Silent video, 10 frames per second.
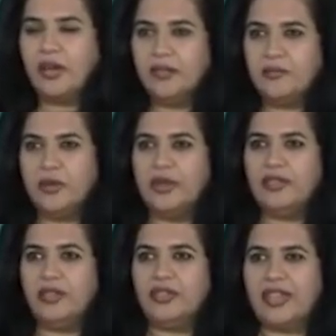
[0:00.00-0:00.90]

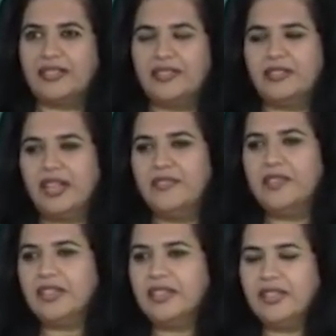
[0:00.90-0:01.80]
influence on Taxi
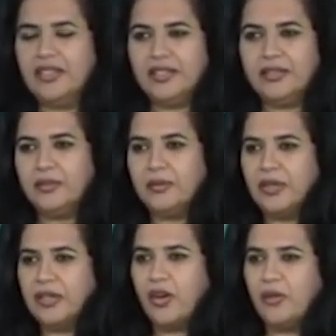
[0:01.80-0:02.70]
Driver, again
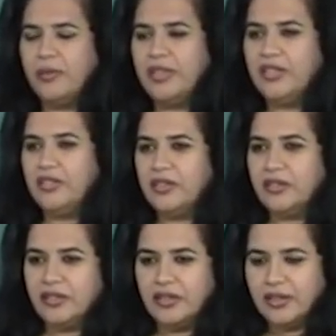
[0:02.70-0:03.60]
a combination,